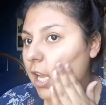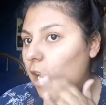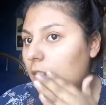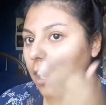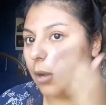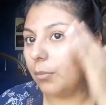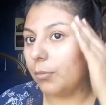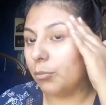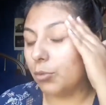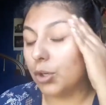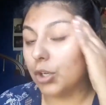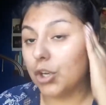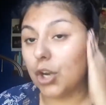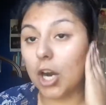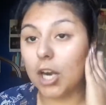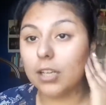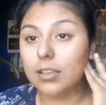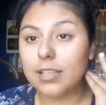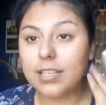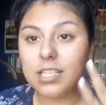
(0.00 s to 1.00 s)

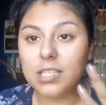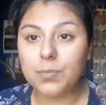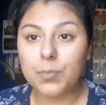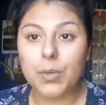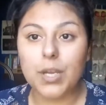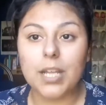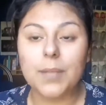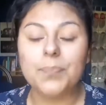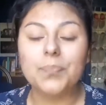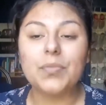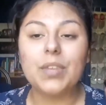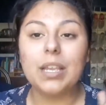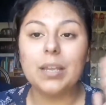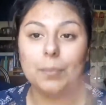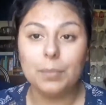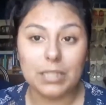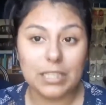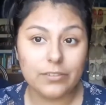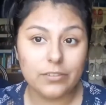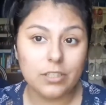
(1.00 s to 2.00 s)
regardless, but
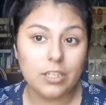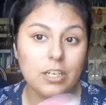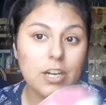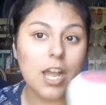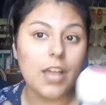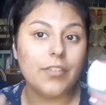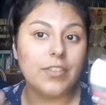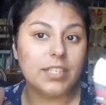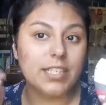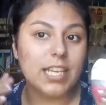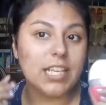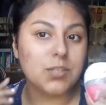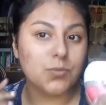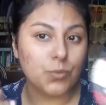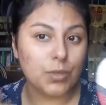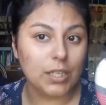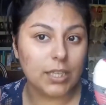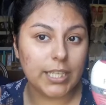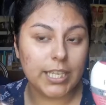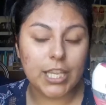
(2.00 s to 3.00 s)
believe it or not, this has
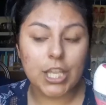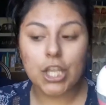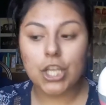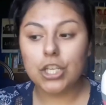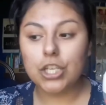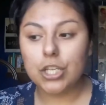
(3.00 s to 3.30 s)
really